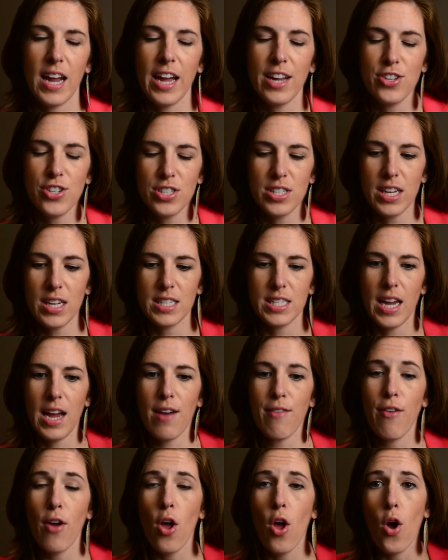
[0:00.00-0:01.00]
I just like to
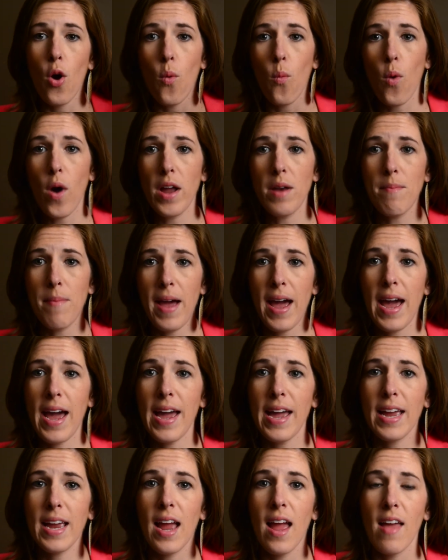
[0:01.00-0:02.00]
have one
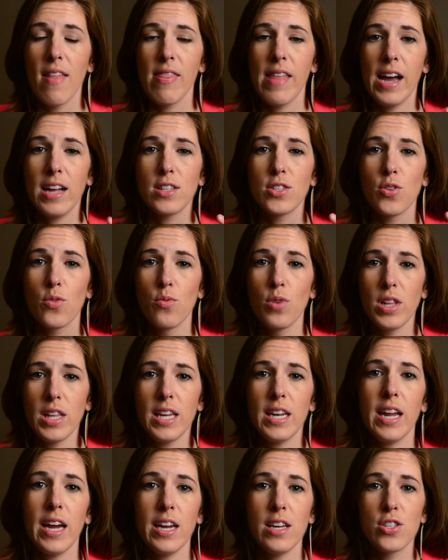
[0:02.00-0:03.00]
bag that's really
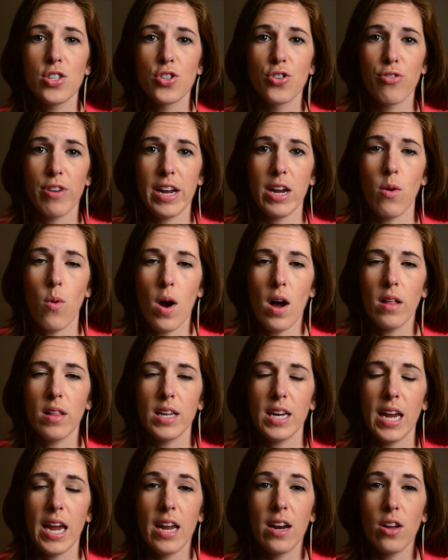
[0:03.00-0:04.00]
nice, great
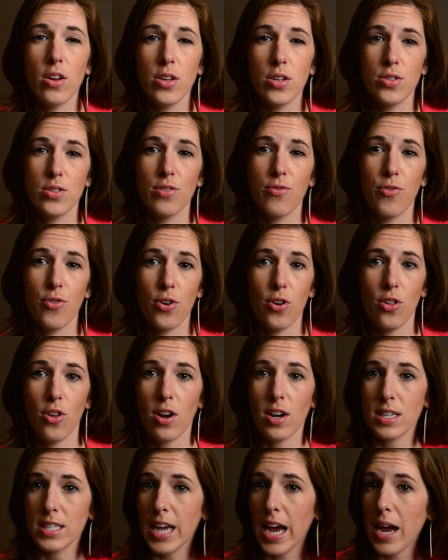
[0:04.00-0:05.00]
quality, and I'll use it for a
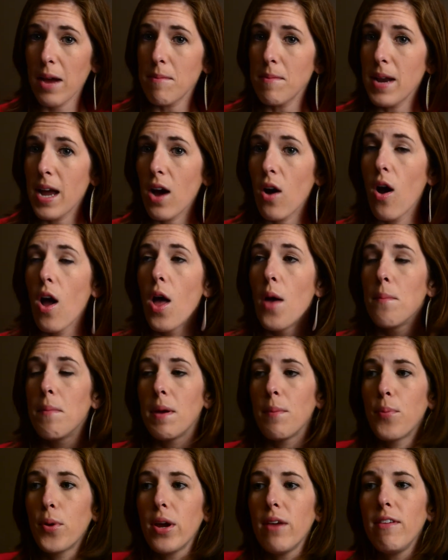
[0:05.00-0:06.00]
long time. Now, my
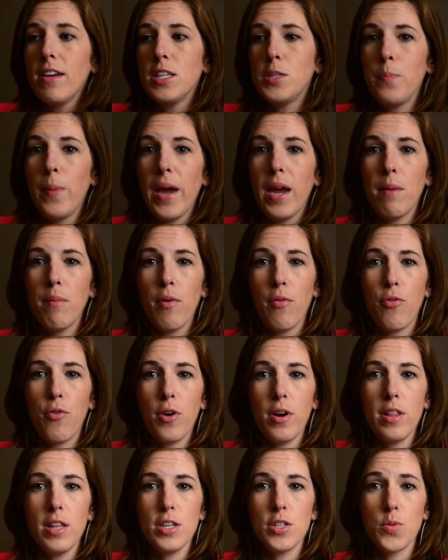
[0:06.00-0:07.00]
previous bag
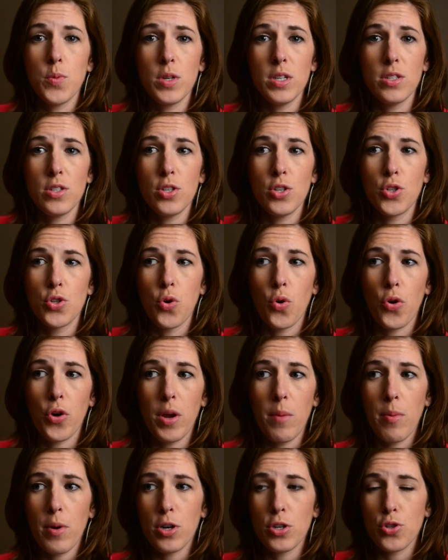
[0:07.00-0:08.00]
before this was the TORY
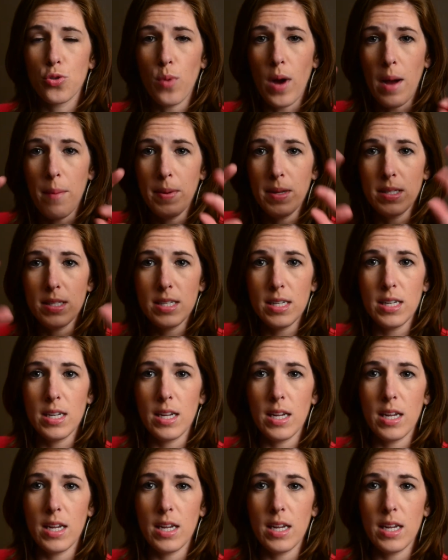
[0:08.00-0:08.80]
BURCH Robinson.